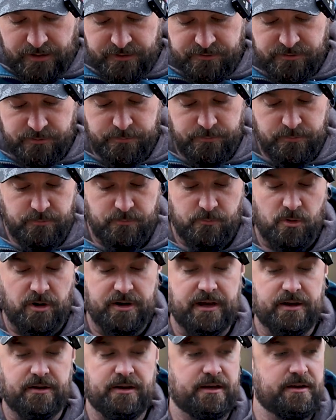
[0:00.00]
So what
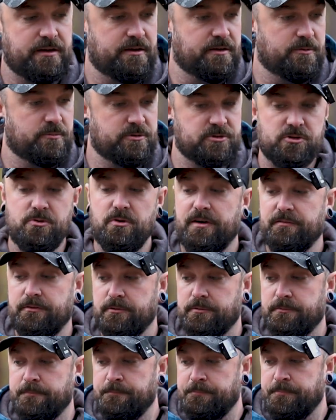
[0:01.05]
Wazoo have
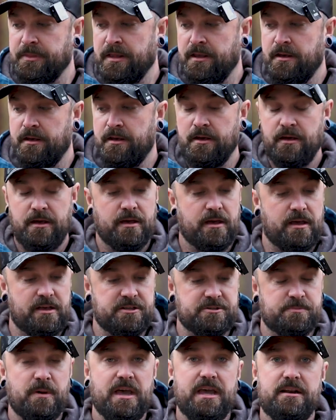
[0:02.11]
done
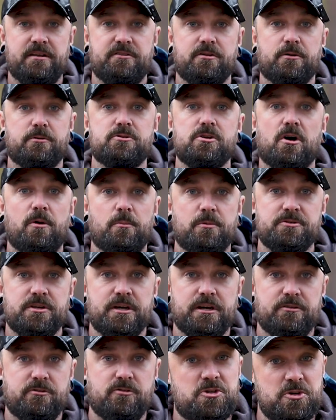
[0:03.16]
is made it so it's almost
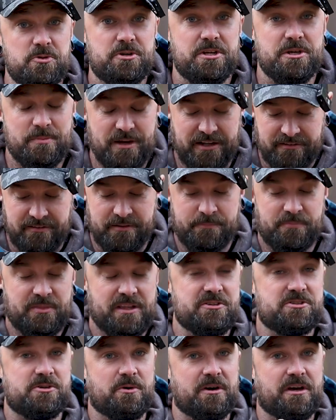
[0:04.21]
like a duty belt.
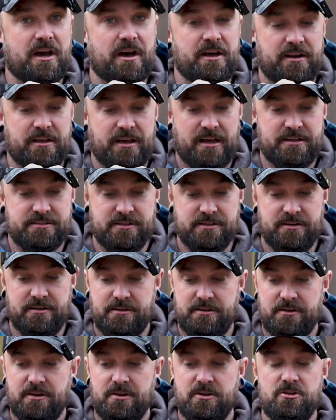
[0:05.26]
So it kind of has a
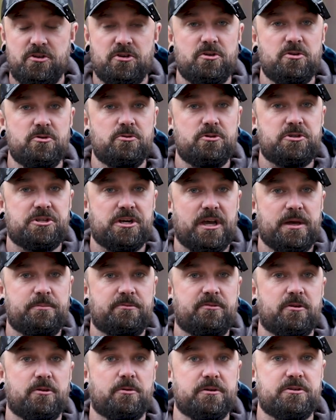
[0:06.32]
U shape
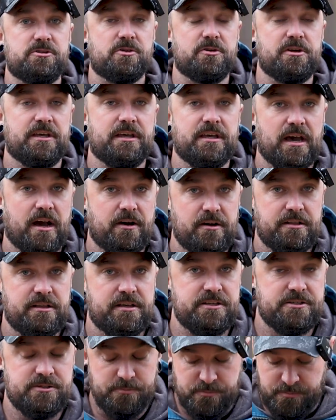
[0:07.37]
to it, so you can carry
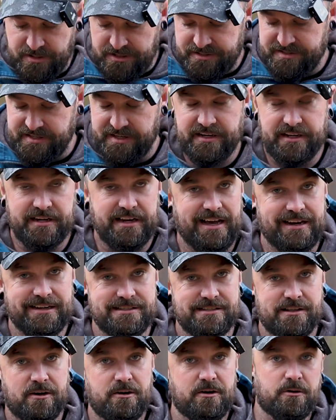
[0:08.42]
these bits in it and
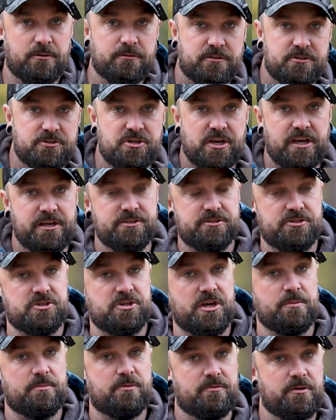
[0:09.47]
it's not going to change the
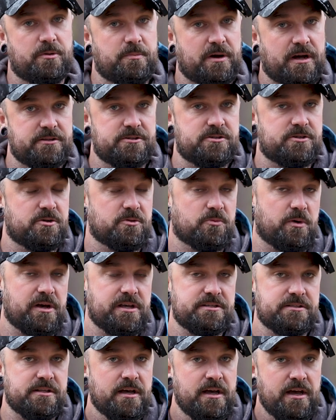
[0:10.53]
shape of your pants or your
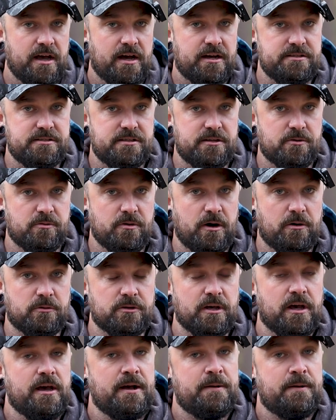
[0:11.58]
waist and sit around.